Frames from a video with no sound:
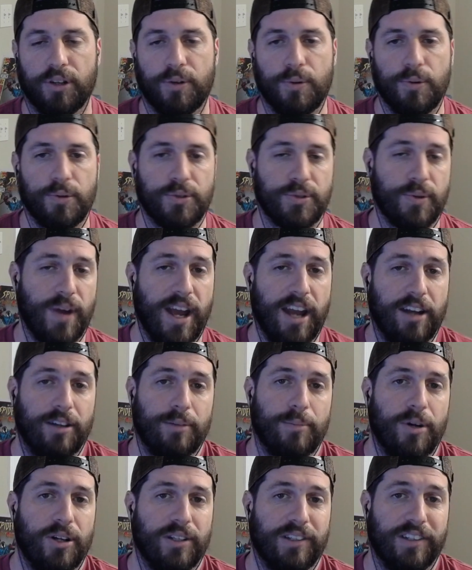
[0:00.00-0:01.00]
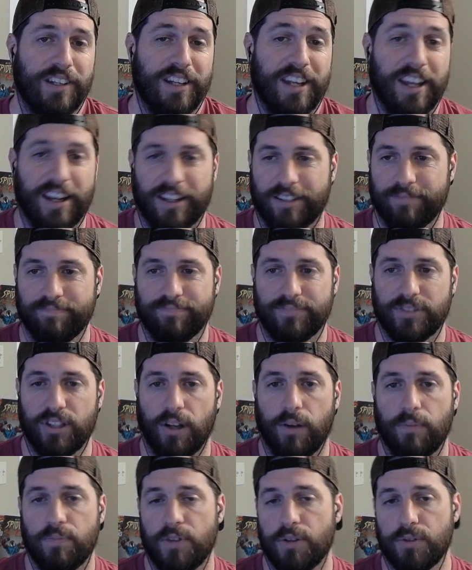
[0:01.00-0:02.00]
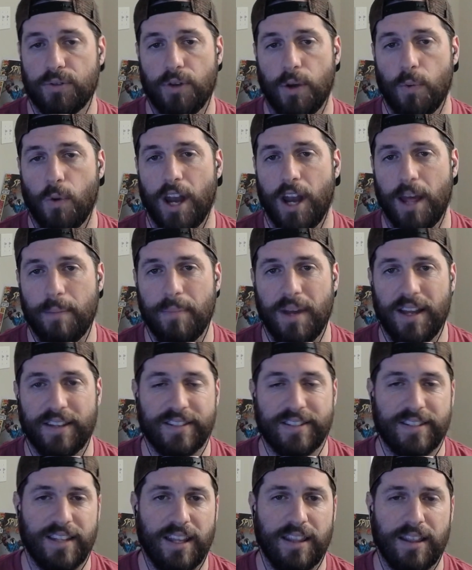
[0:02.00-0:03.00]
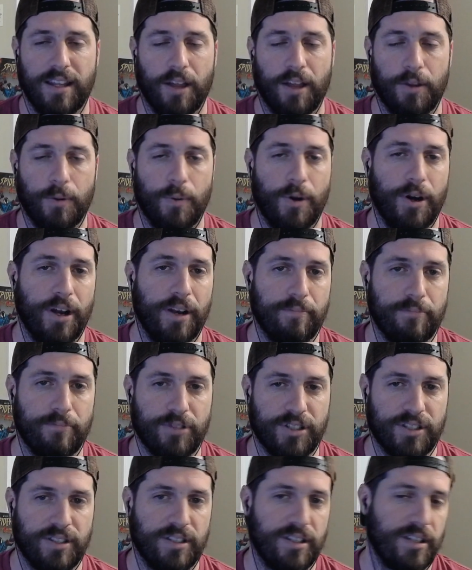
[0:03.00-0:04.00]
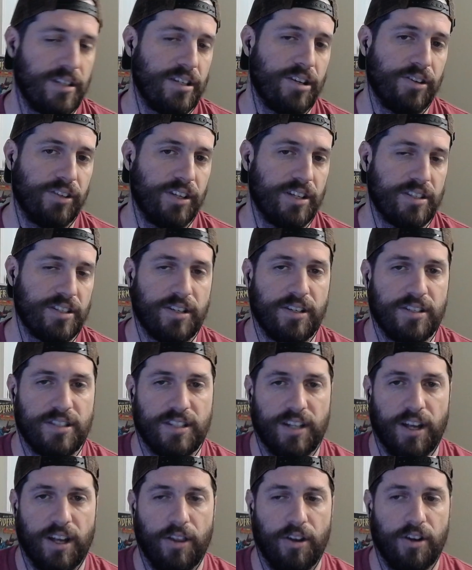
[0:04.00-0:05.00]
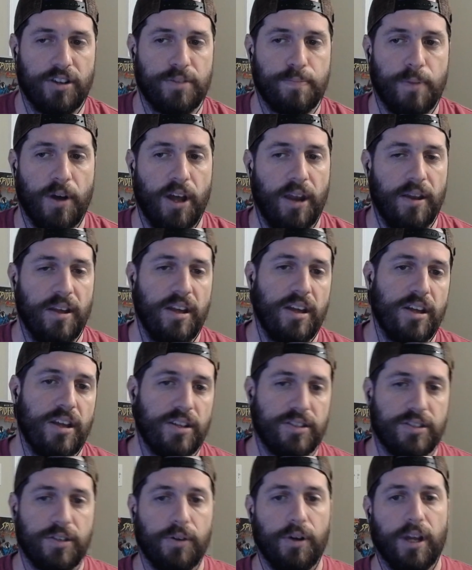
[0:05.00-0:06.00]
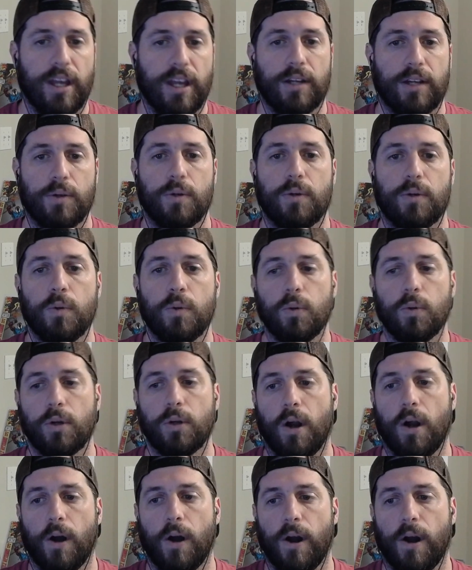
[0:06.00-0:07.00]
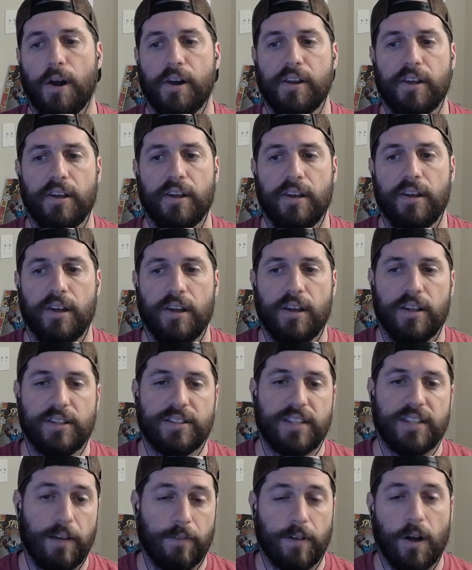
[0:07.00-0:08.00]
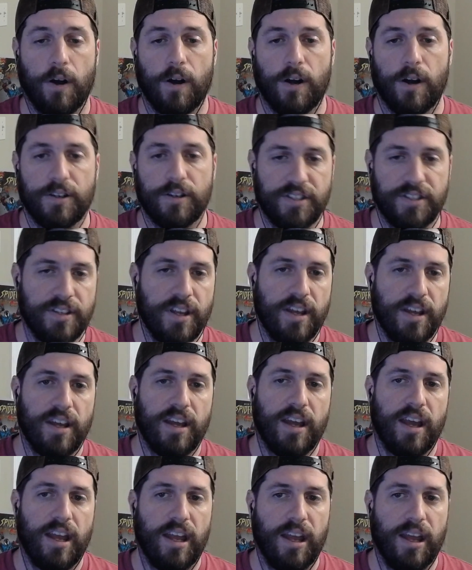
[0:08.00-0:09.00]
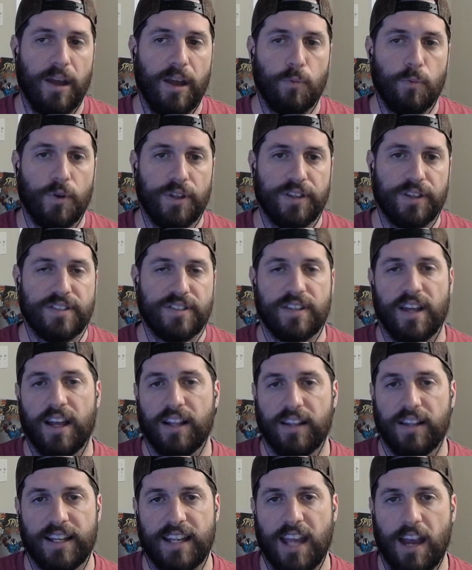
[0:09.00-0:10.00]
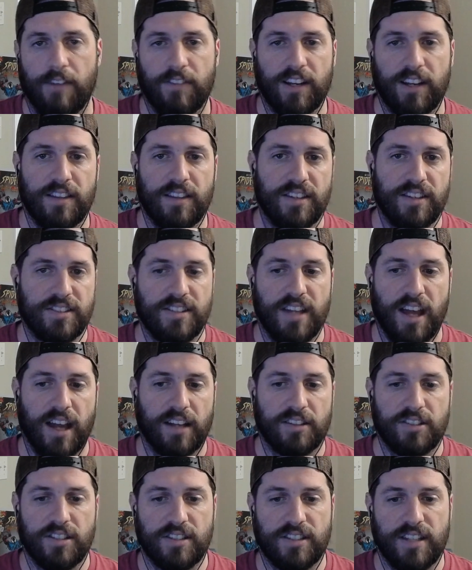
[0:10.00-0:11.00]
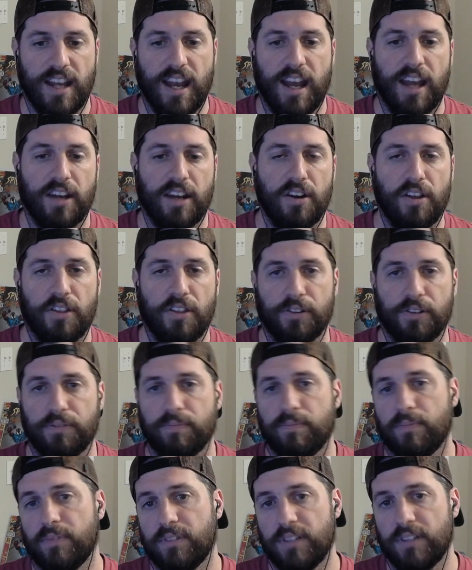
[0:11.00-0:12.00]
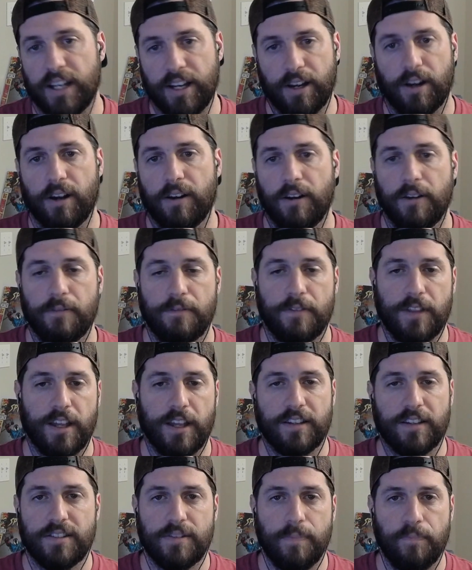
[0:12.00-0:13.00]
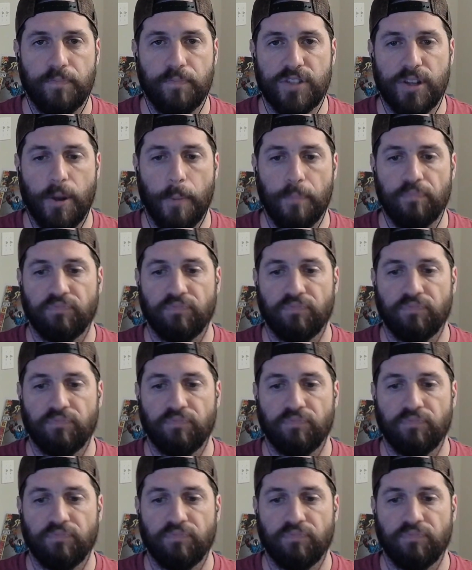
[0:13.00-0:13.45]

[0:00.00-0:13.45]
cool, so I added them all to the deck. So there's only one I missed, and the other one wasn't nearly as good as the others, but still a cool set of cards, and ones that I like having in this deck just to add another layer of things. So